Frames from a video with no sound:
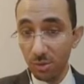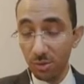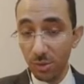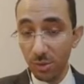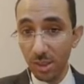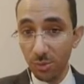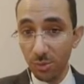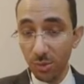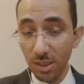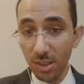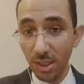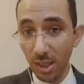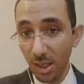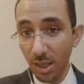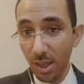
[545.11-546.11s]
to
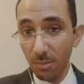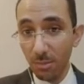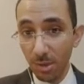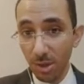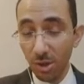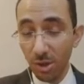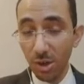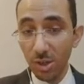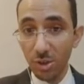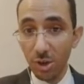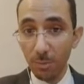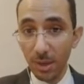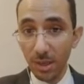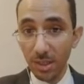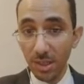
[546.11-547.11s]
2020 because
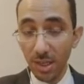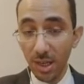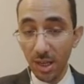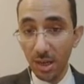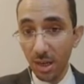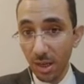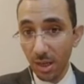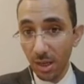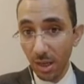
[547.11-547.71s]
OPEC deal